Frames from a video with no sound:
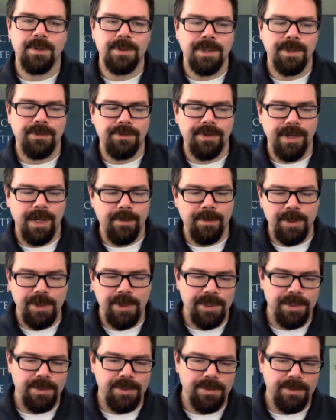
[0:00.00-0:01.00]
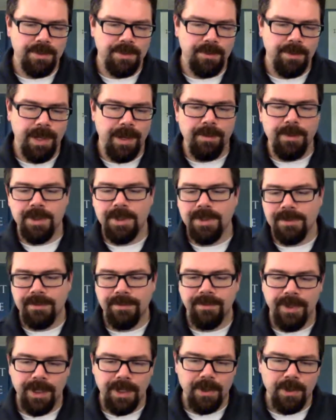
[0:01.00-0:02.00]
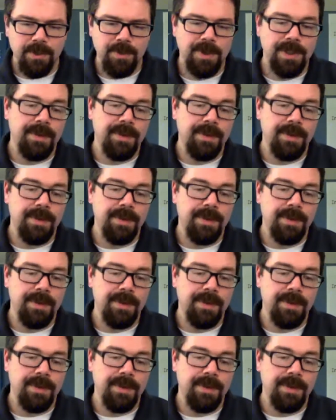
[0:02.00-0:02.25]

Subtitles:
different images and videos